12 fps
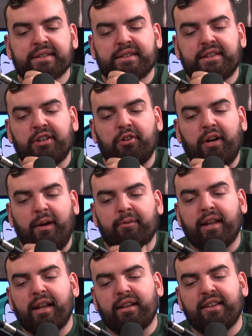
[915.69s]
you know, I'm
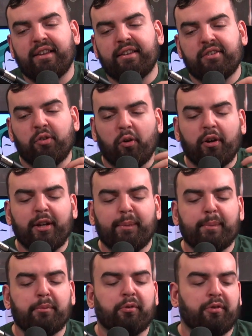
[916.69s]
kind of talking a bit
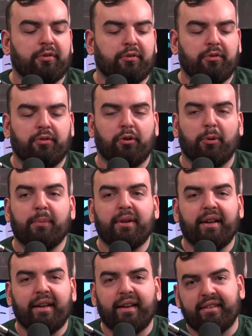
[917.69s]
more somberly,
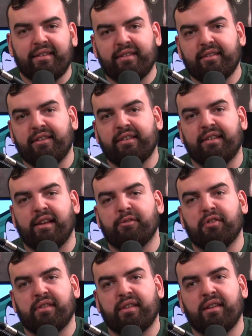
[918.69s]
I guess, because I've
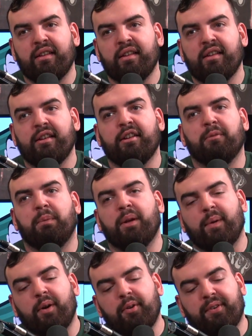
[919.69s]
just been a
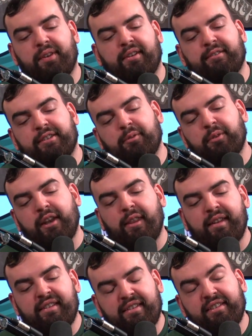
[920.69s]
while since I've done one of
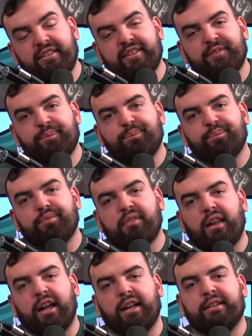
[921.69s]
these,
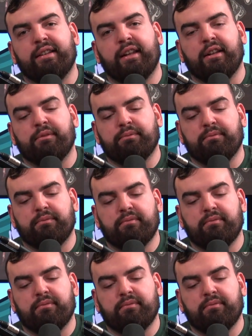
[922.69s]
and um,